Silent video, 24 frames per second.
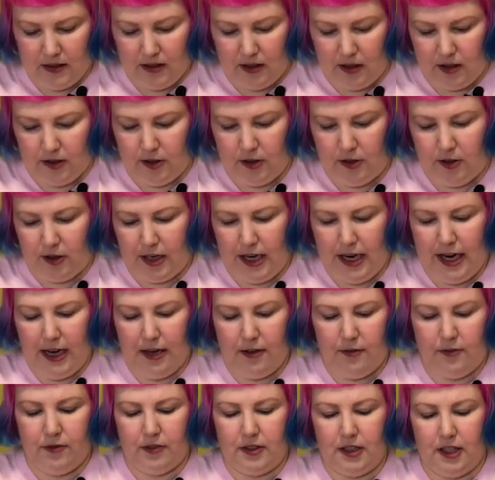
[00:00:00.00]
Although I
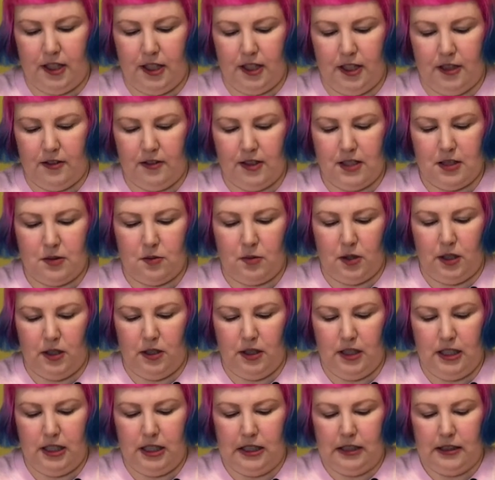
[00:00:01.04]
have, yeah, this
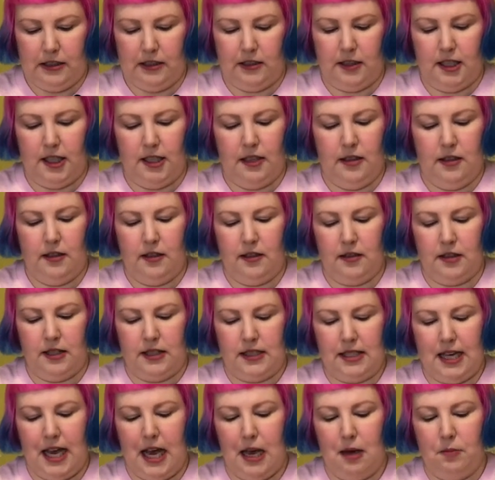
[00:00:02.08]
one here, the
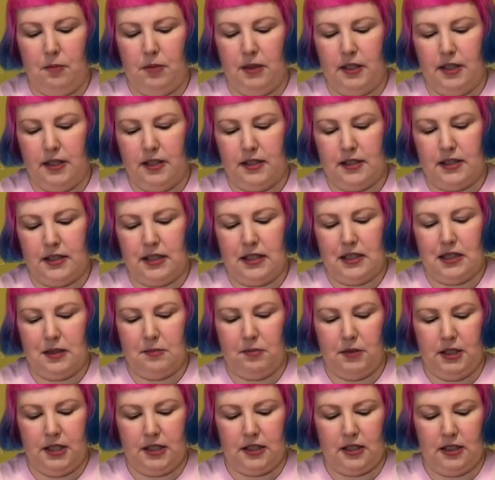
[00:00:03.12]
tab is
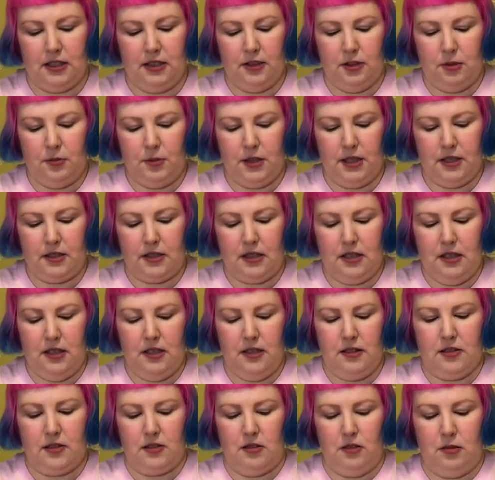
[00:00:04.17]
split a little bit,
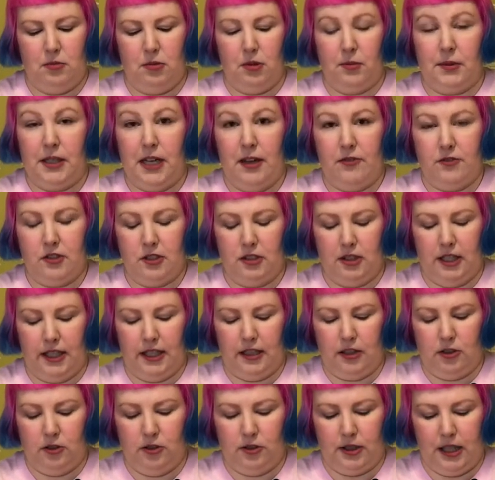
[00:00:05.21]
so I'll probably have to
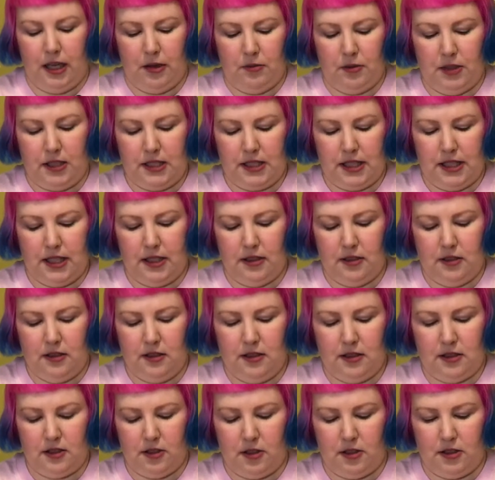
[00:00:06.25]
like glue that one down.
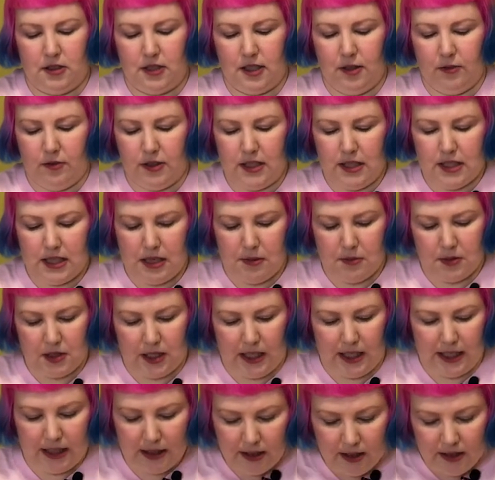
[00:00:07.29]
So definitely seems
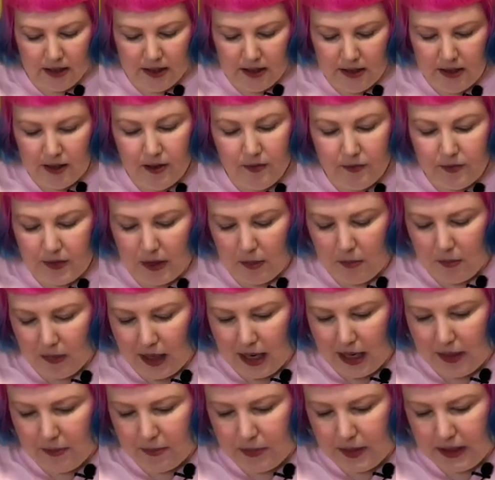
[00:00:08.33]
like there
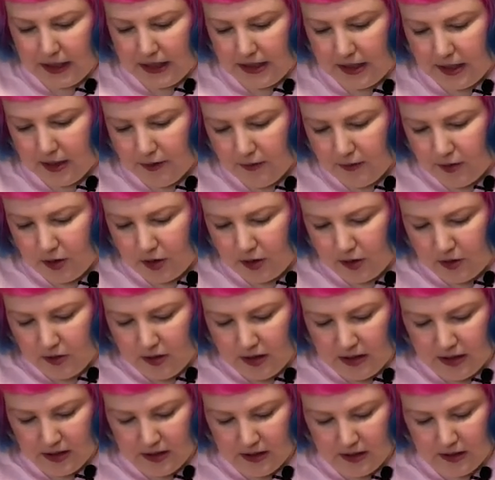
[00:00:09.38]
might be a few,
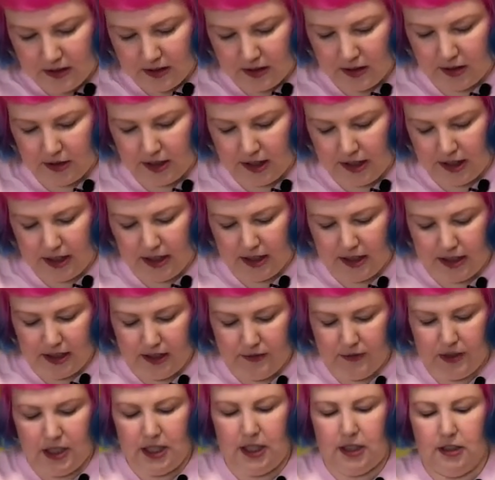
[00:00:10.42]
oh yeah, and
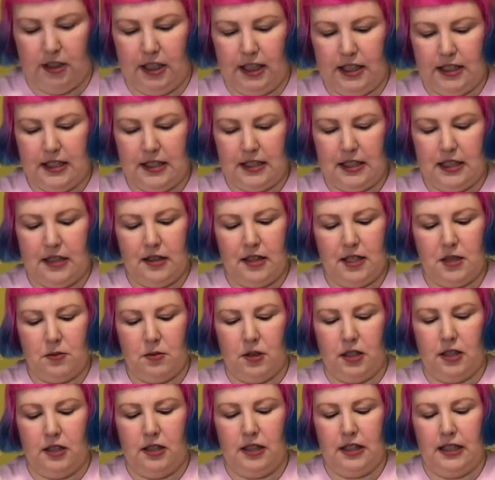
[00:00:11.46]
even here I can see this
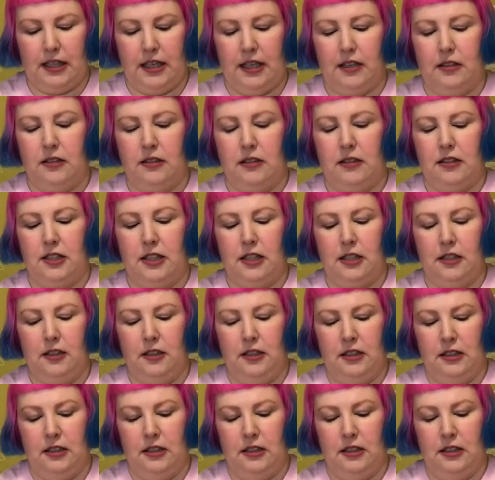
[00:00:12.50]
one again, the